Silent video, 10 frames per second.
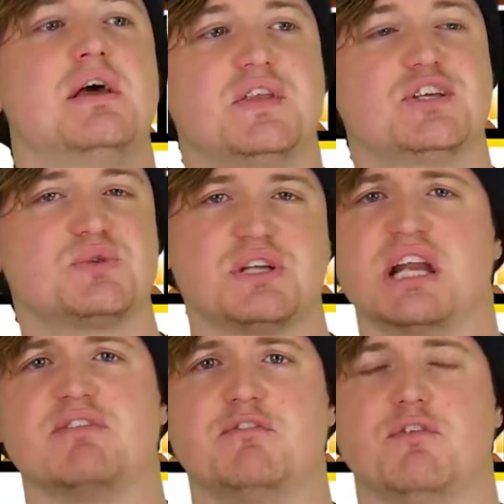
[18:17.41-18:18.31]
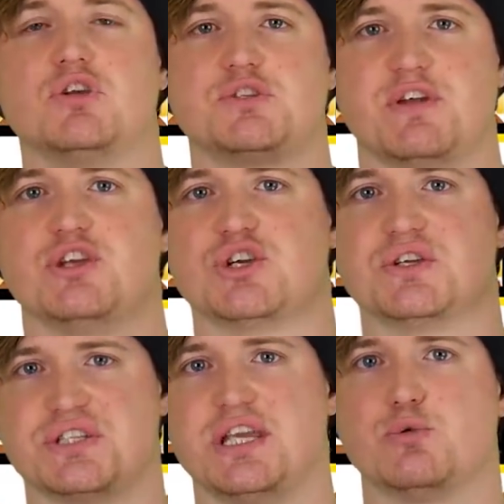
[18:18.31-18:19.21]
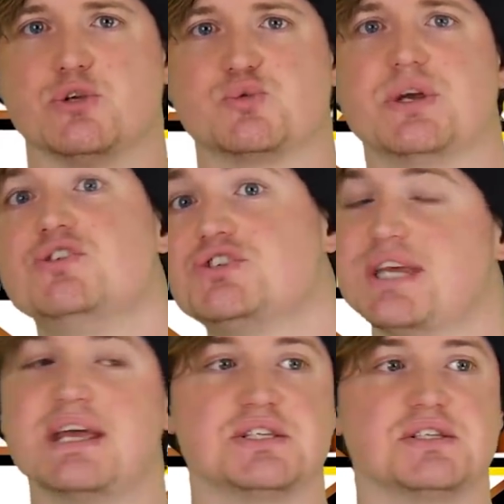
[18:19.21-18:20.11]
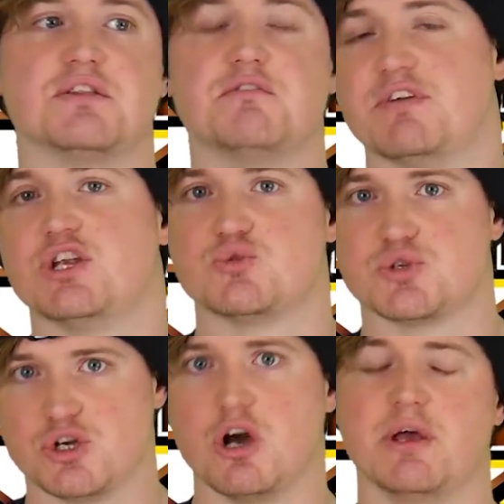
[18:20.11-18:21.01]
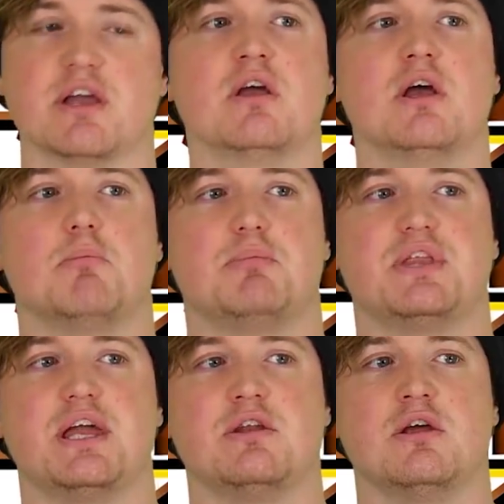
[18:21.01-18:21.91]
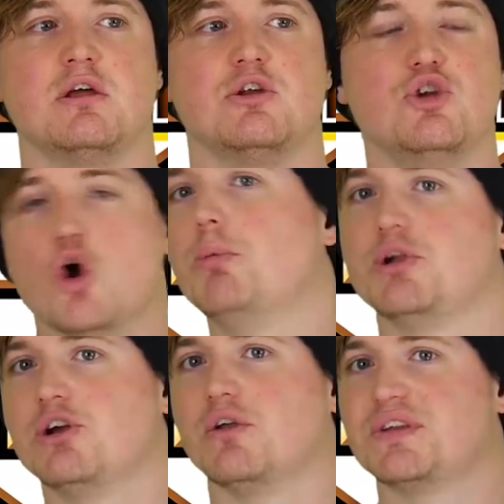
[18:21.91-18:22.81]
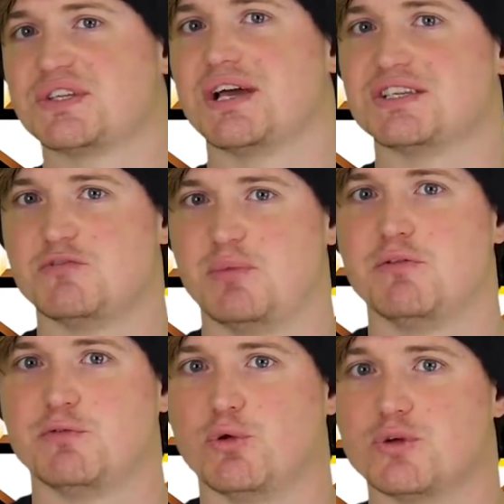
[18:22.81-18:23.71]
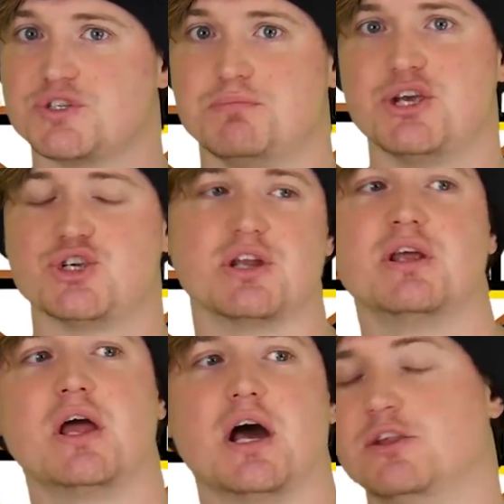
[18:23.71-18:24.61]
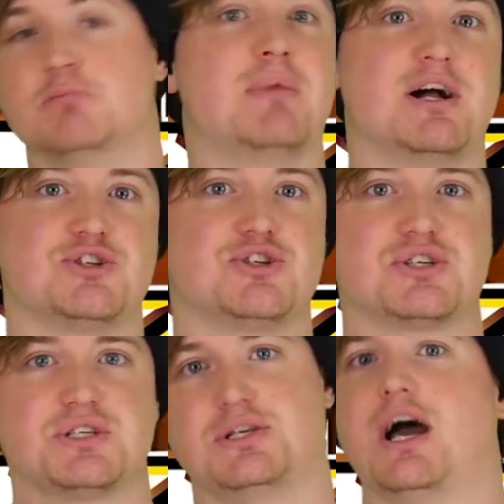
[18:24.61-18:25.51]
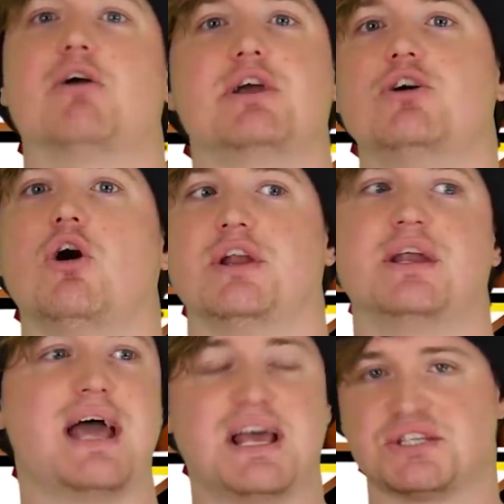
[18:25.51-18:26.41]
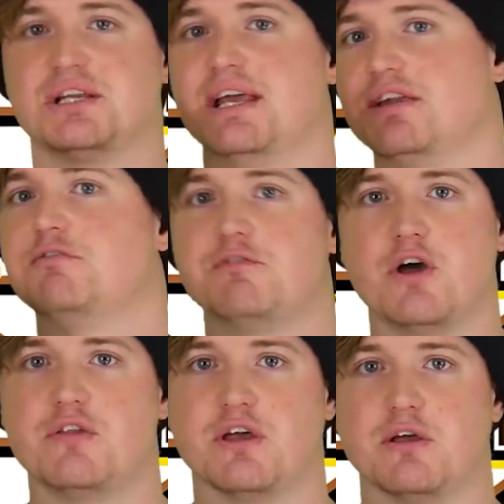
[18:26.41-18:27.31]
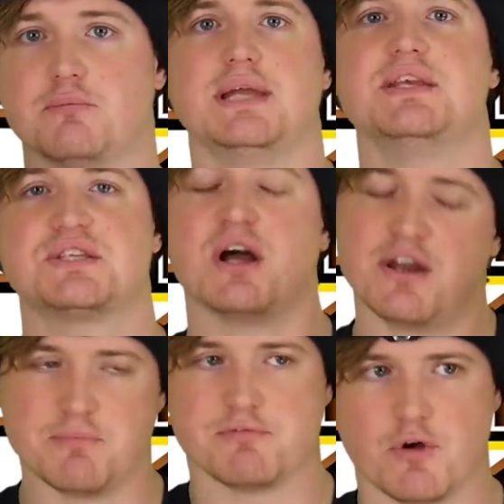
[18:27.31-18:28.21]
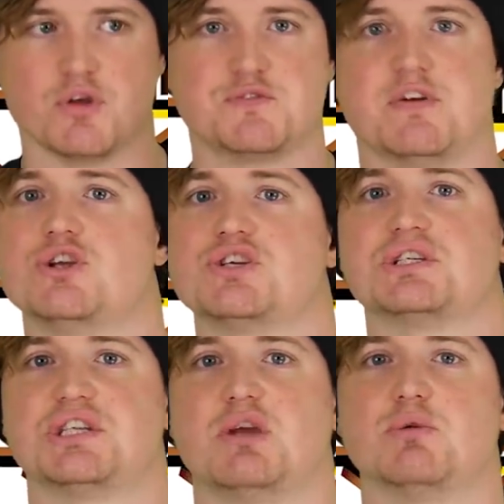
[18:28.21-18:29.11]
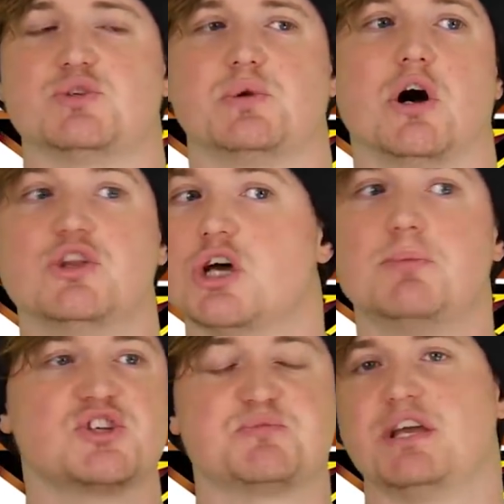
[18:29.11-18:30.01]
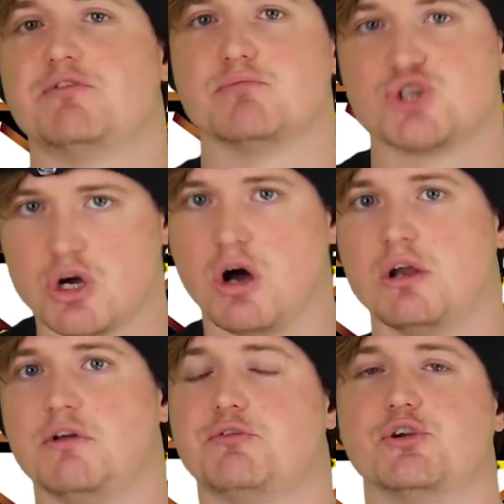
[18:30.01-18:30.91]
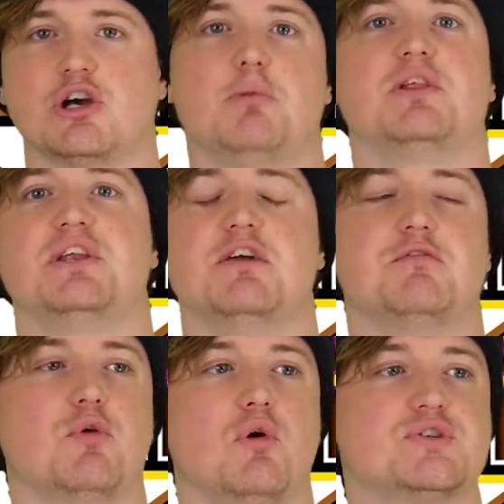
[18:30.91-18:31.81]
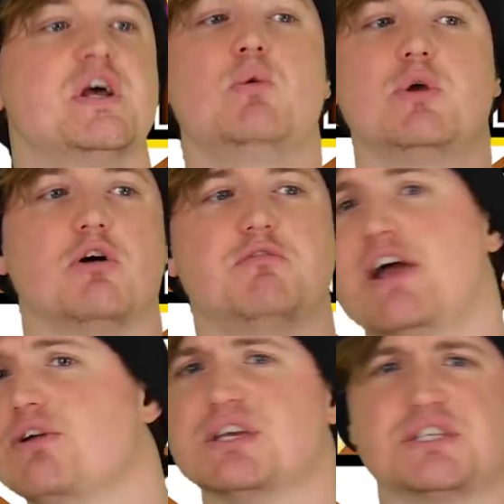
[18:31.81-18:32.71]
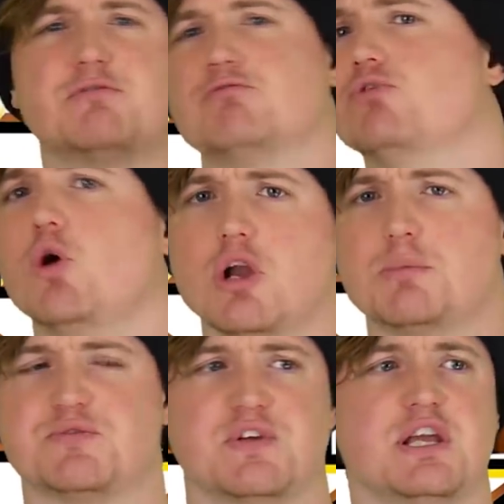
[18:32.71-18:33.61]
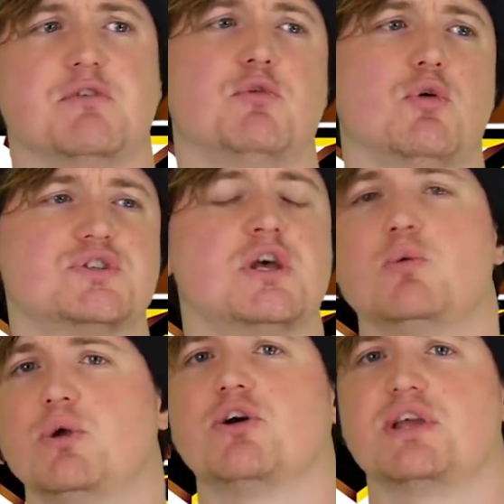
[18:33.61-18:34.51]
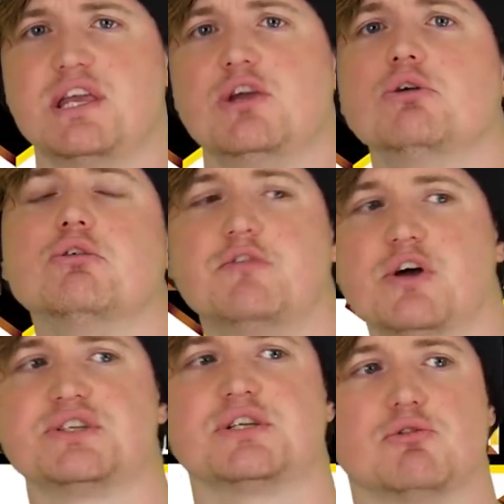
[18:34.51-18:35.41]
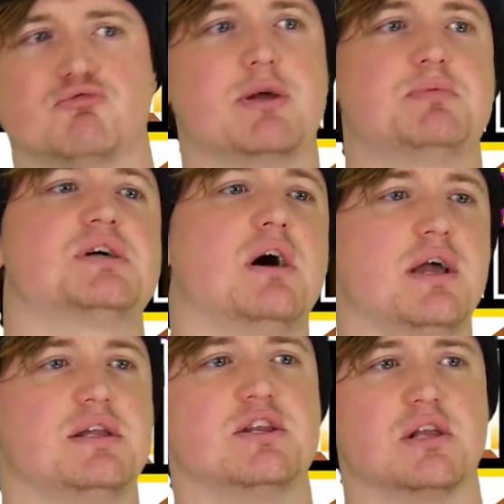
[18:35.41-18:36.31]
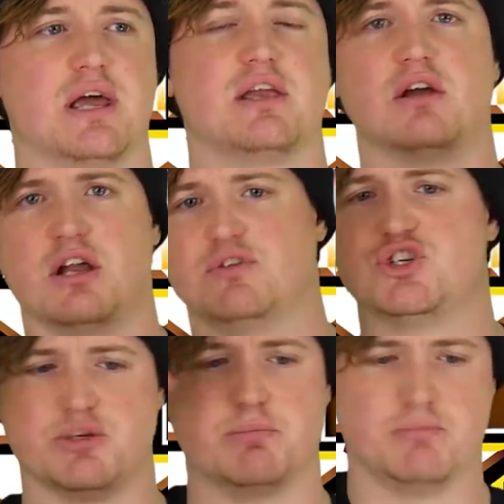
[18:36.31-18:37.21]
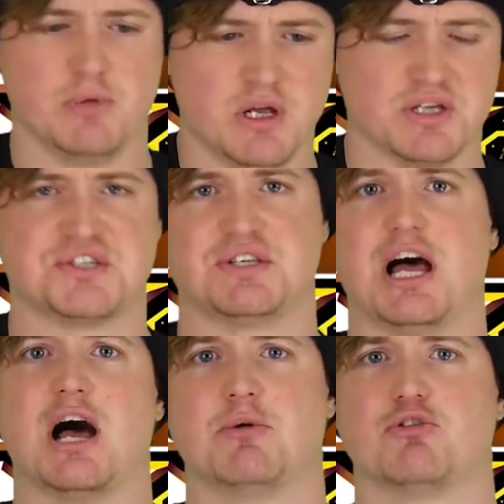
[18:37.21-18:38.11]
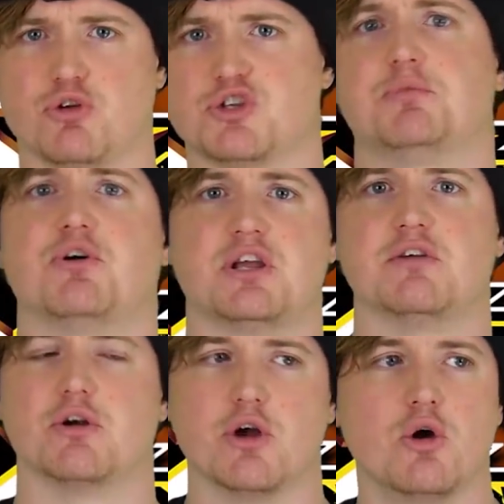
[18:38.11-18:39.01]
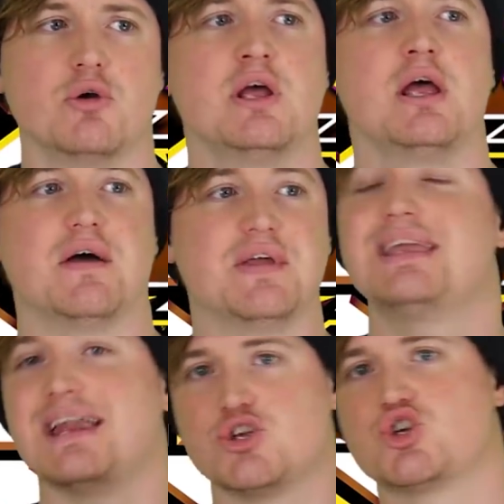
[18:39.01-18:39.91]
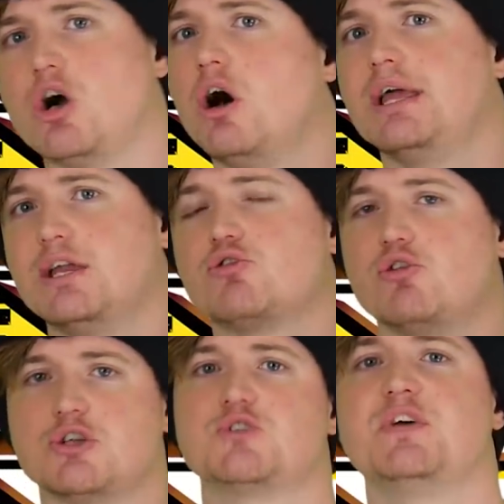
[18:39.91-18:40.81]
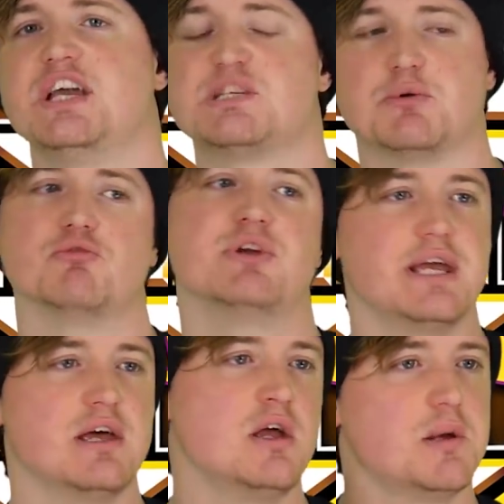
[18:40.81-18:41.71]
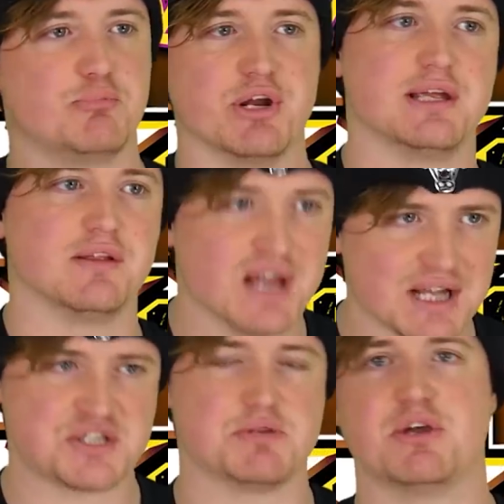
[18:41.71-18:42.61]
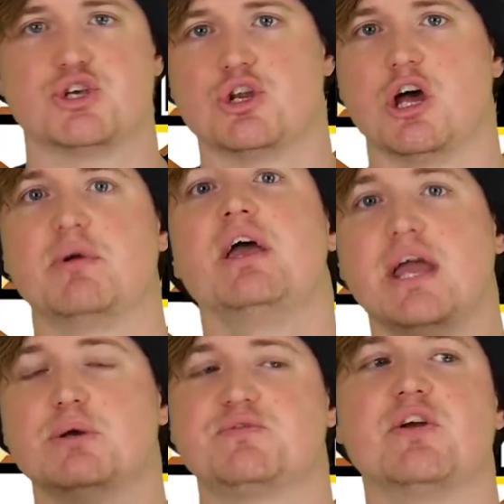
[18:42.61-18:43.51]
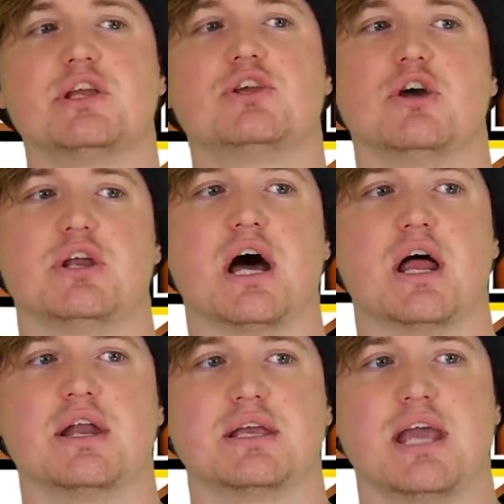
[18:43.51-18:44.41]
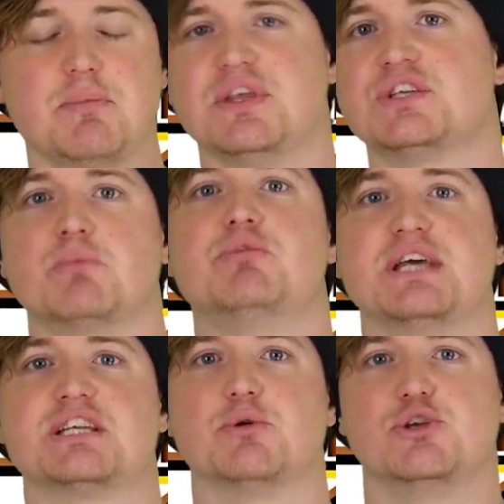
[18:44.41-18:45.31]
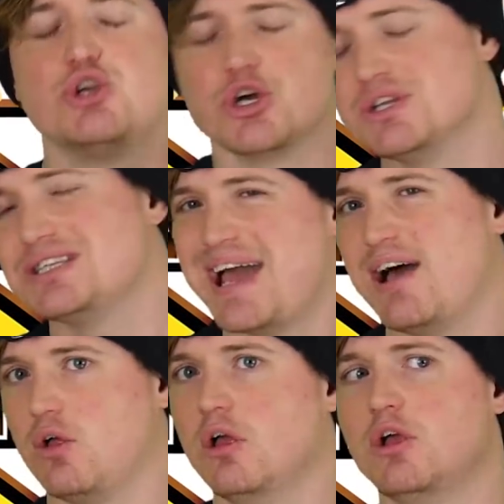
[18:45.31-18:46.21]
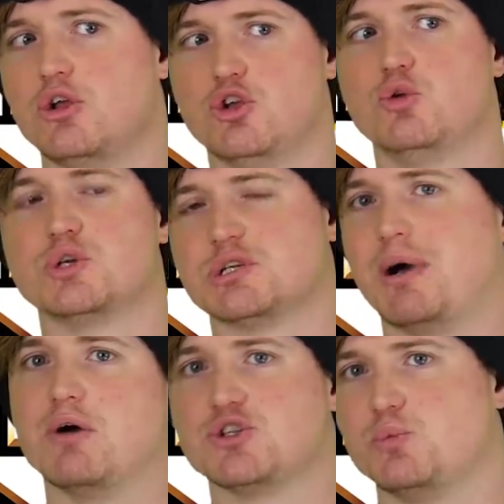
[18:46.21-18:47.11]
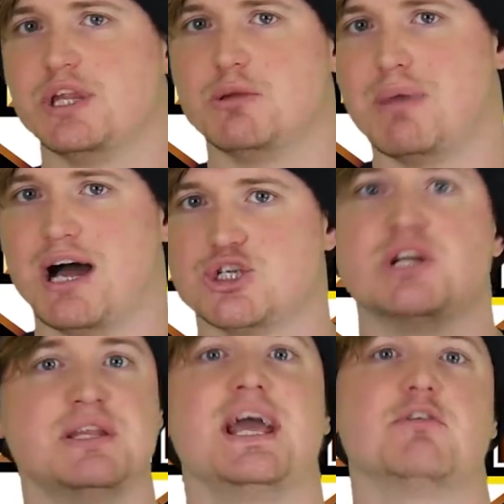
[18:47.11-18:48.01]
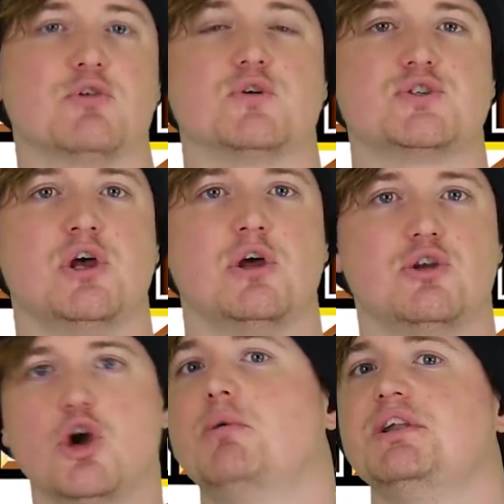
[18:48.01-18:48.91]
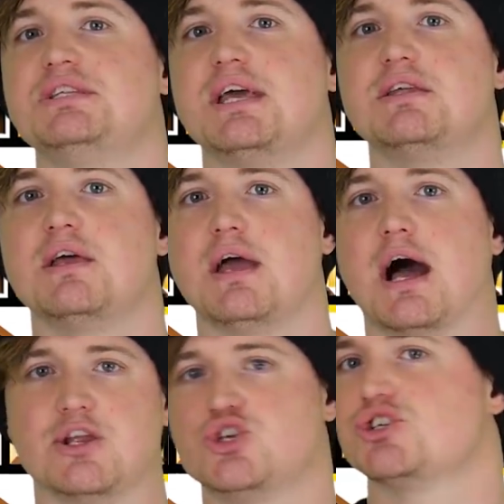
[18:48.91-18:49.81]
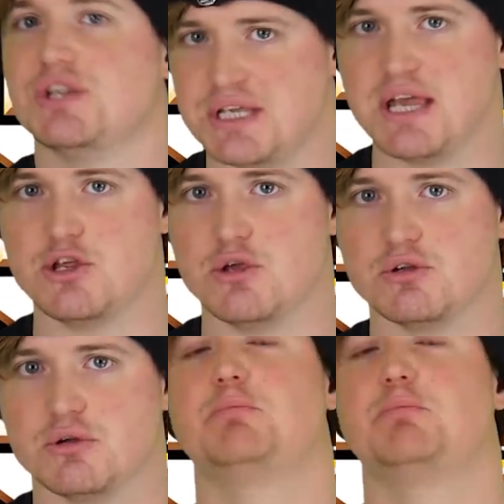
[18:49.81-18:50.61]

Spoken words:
This was kind of a false finishing sequence where you sensed that the finish was coming, but then nobody got the decisive pinfall or submission, and the match just carried on and escalated further. In this kind of false finishing sequence, we got a double spear from Charlotte for a couple of near falls. We got various different roll-ups for near falls. We got Io reversing the Riptide into like kind of just a slam, a crossbody of her own, and then getting Charlotte in a crossface, but Rhea breaking that submission up. It was very good, and it kept things unpredictable. You couldn't tell who was about to win the match. And in the end, of course, nobody did, and it just continued.